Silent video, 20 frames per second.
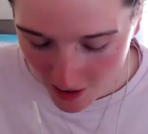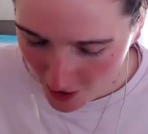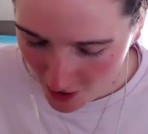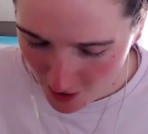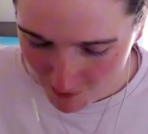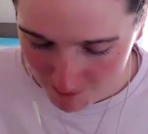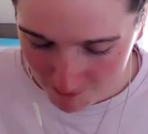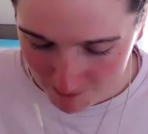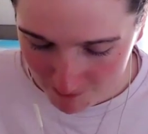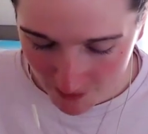
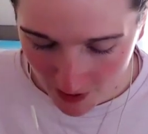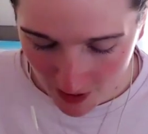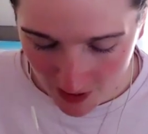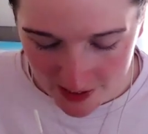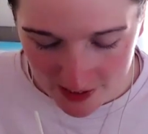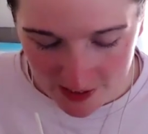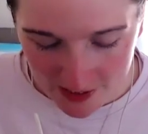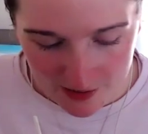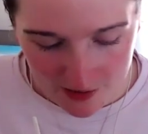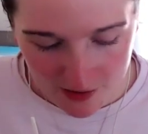I
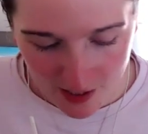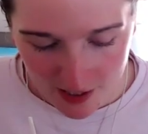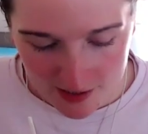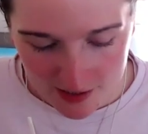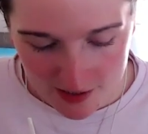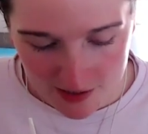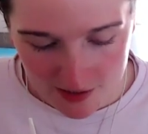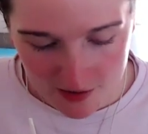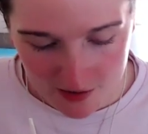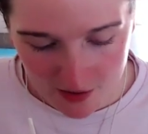think
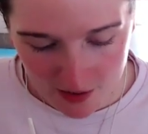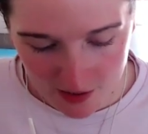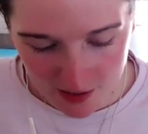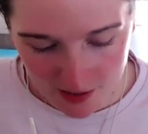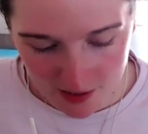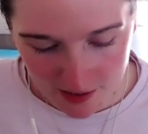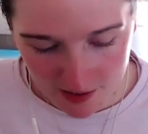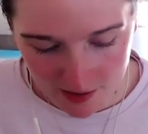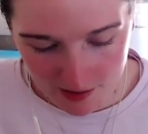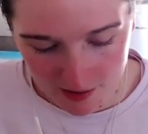that
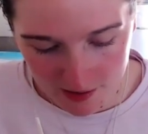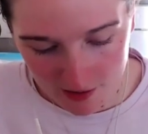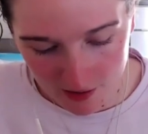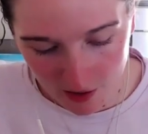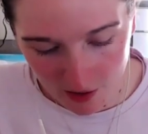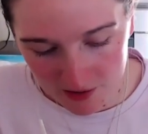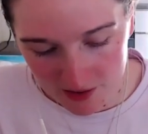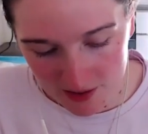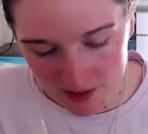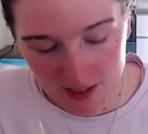the
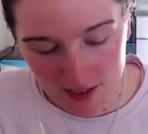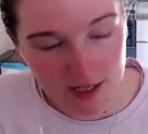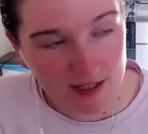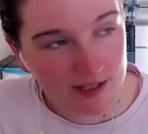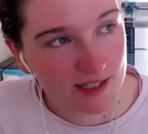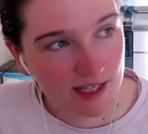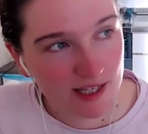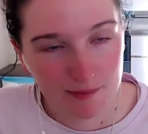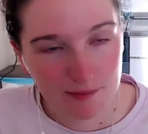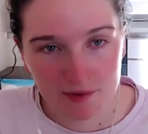current
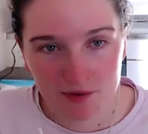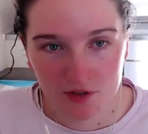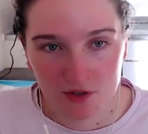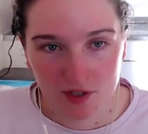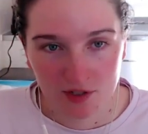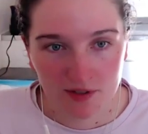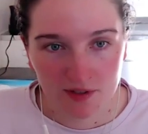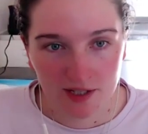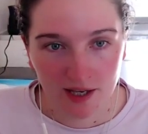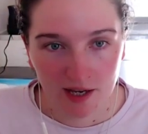landscape is
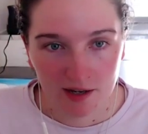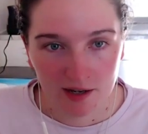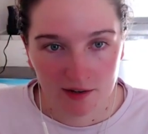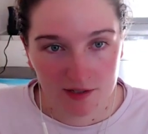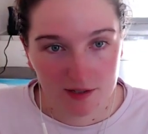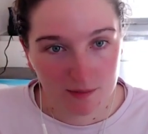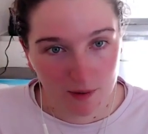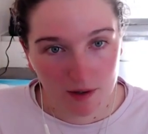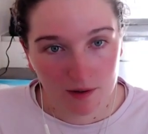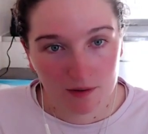shifting here
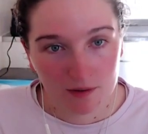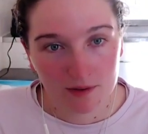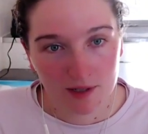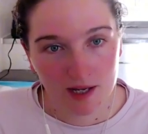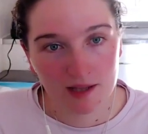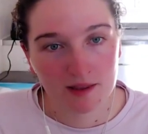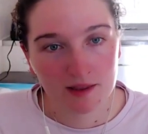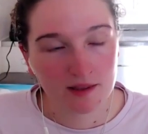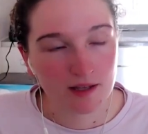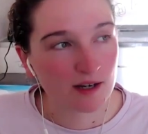as well,
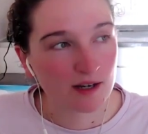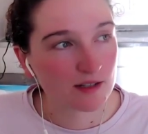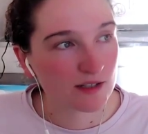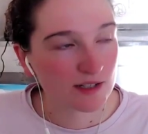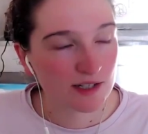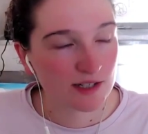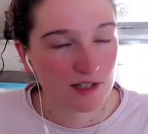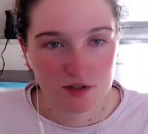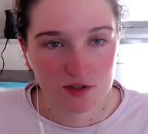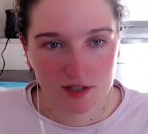and that
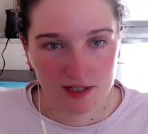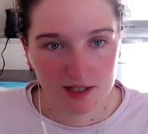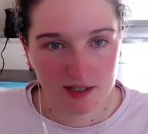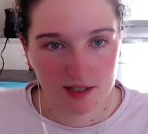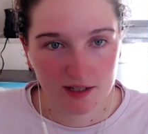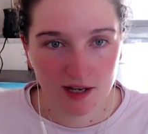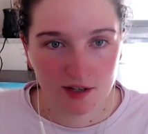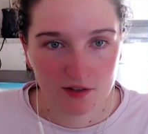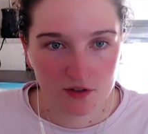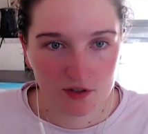
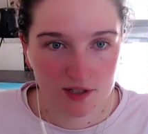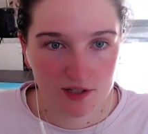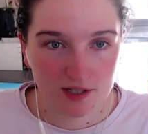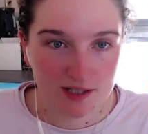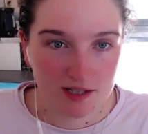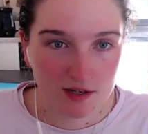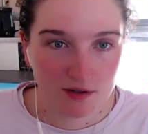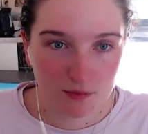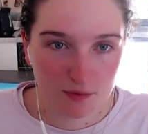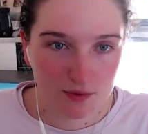initially aging
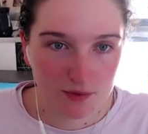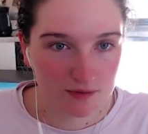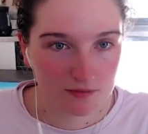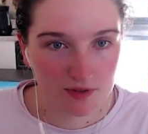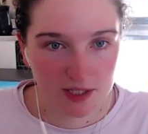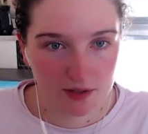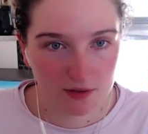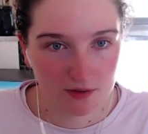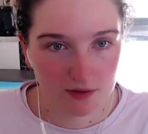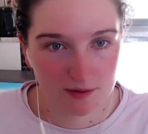itself wasn't
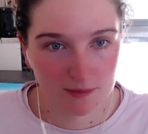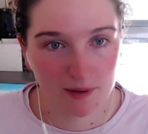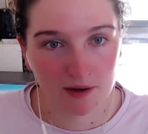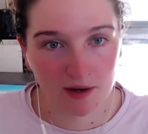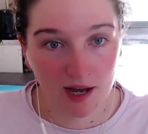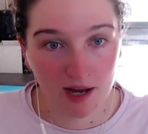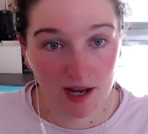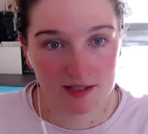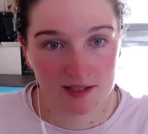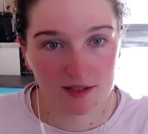really thought
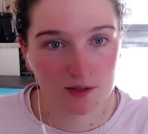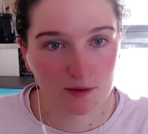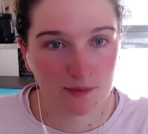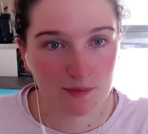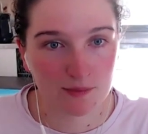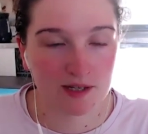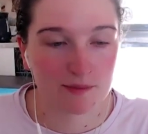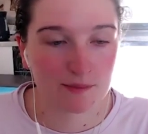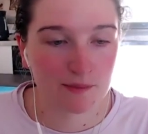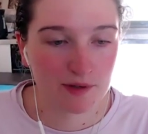about as a
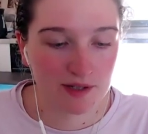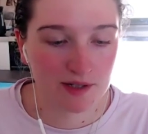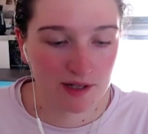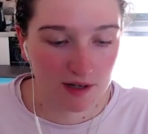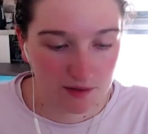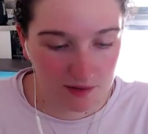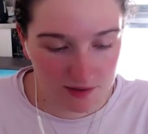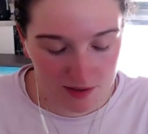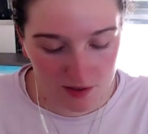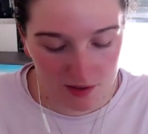topic, but
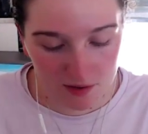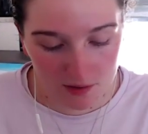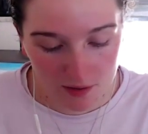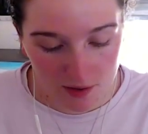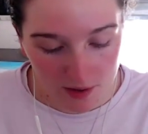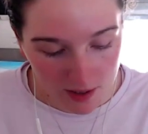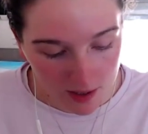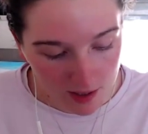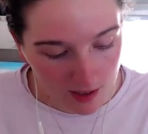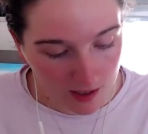now so
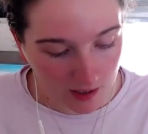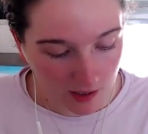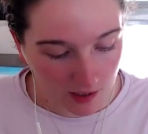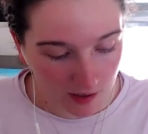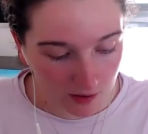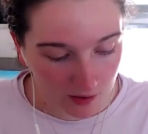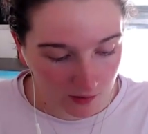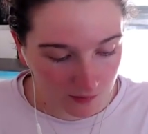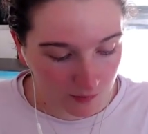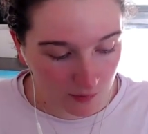
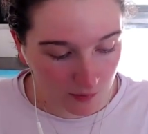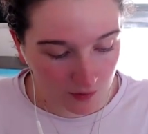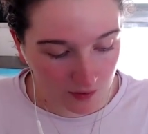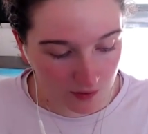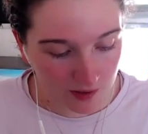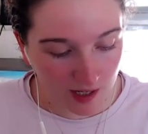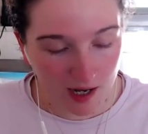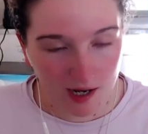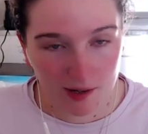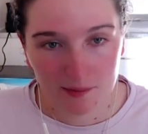a lot more
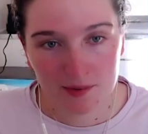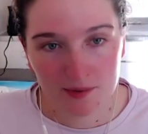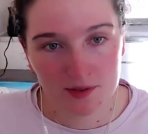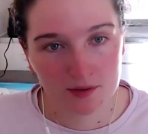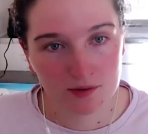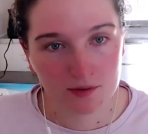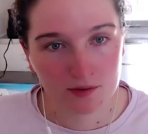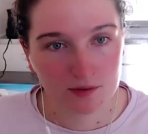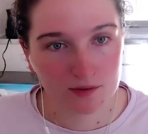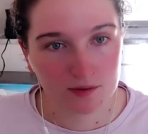labs
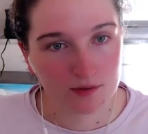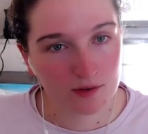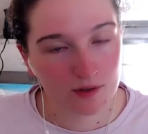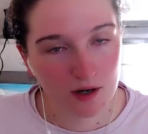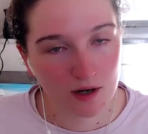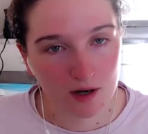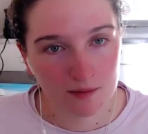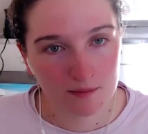or